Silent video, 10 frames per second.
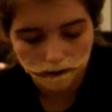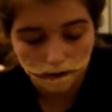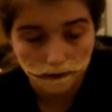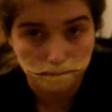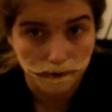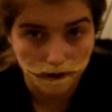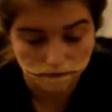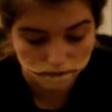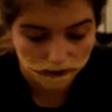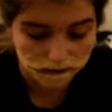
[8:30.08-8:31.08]
a blood
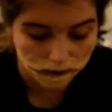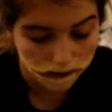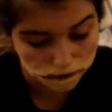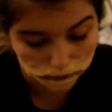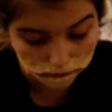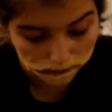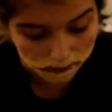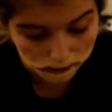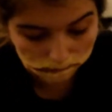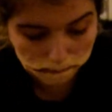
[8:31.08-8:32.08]
red, unless you already
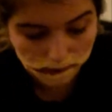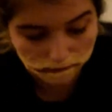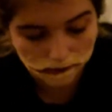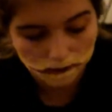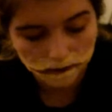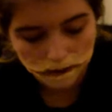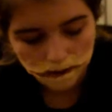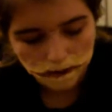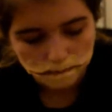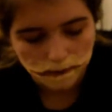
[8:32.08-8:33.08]
have a blood red,
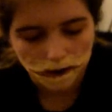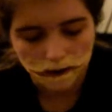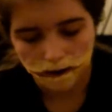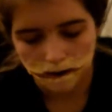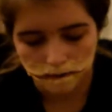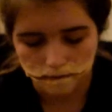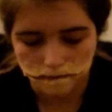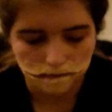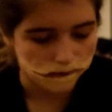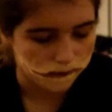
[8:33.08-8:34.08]
but I have
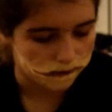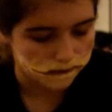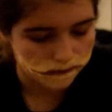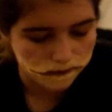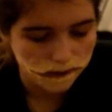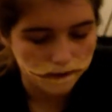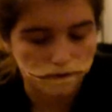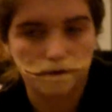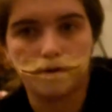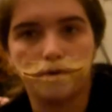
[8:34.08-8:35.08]
these
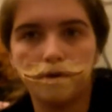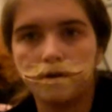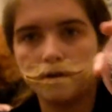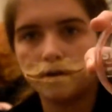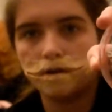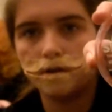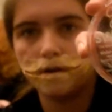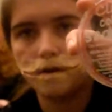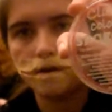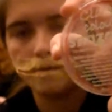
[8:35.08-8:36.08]
Snazaroo
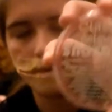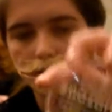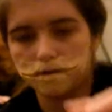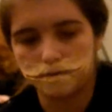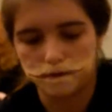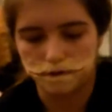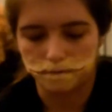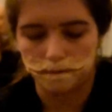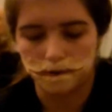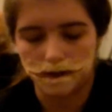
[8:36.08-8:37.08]
paints, which you
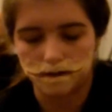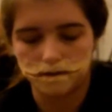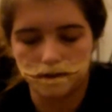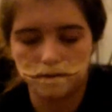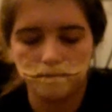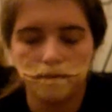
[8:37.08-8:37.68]
probably can't see.